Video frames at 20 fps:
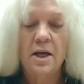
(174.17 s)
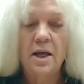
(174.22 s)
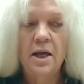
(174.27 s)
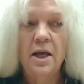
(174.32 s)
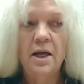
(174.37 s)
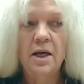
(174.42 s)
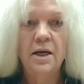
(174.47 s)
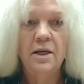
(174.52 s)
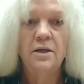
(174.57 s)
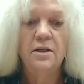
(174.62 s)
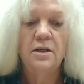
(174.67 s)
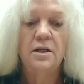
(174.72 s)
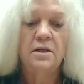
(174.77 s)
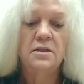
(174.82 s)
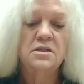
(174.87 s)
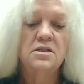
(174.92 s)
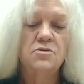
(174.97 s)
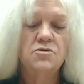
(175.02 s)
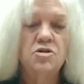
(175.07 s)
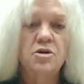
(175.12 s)
And
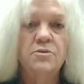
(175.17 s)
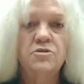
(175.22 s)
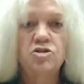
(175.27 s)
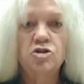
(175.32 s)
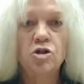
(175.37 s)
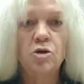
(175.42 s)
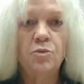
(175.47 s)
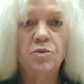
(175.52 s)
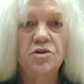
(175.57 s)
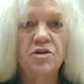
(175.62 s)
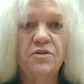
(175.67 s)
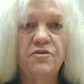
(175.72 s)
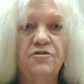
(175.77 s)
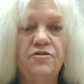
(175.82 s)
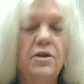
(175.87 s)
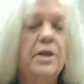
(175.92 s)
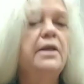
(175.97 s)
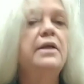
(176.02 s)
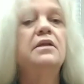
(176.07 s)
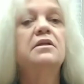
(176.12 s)
sometimes you can put the
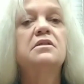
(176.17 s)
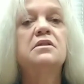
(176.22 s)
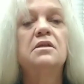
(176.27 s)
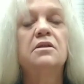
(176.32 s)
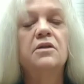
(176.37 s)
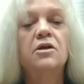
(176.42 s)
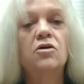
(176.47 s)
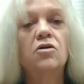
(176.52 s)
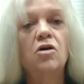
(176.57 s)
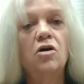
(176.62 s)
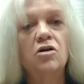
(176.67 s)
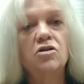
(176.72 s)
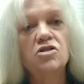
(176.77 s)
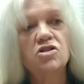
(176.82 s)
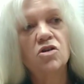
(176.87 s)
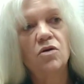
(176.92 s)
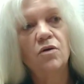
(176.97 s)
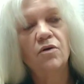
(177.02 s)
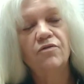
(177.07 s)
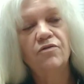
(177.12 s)
flakes in there
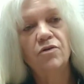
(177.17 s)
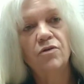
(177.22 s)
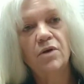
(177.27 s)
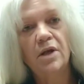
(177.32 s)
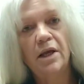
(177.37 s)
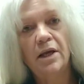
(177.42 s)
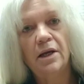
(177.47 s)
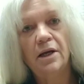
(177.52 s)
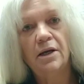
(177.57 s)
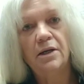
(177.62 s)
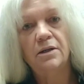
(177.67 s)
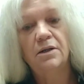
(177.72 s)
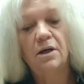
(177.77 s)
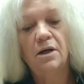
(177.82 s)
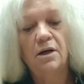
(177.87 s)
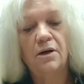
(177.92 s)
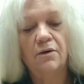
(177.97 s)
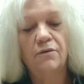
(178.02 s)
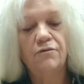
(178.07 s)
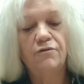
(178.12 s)
also. If you can't
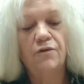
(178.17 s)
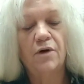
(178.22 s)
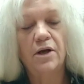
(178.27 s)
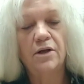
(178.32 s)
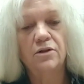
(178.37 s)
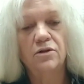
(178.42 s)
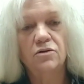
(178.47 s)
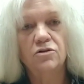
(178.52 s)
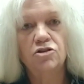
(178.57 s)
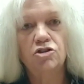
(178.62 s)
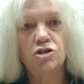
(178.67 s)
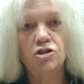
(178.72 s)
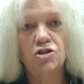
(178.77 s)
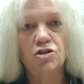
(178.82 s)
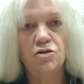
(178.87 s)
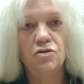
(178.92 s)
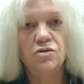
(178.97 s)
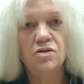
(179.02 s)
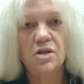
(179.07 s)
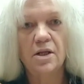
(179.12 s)
find those,
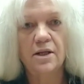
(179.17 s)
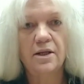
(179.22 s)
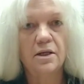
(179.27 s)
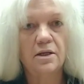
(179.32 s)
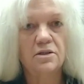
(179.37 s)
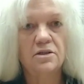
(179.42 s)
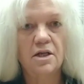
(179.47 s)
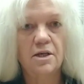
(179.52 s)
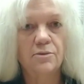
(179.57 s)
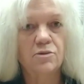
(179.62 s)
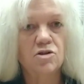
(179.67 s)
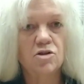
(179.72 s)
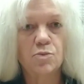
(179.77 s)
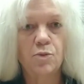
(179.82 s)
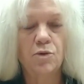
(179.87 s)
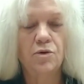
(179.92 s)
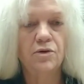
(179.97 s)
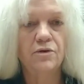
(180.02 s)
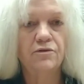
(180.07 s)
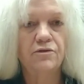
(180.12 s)
just use like a
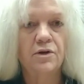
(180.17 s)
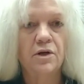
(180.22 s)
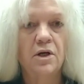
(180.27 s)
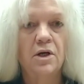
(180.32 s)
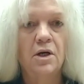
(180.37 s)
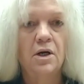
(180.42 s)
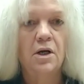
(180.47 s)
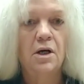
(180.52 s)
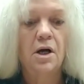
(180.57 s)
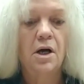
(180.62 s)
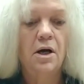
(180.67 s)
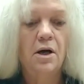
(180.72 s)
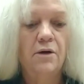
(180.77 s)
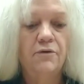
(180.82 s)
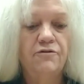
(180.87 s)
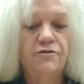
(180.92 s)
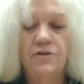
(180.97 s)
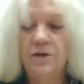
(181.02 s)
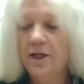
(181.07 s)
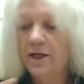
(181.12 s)
tablespoon of
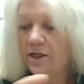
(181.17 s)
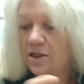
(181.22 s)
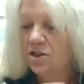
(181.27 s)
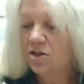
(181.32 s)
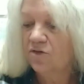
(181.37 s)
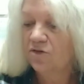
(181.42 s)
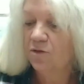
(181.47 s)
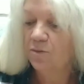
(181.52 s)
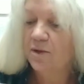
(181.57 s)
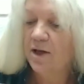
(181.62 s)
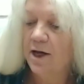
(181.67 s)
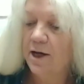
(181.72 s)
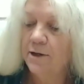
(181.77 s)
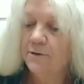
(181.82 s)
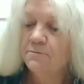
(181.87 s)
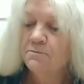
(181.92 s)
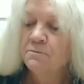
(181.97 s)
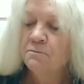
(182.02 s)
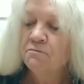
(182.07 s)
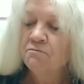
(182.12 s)
flakes from
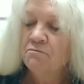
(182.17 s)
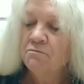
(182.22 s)
that.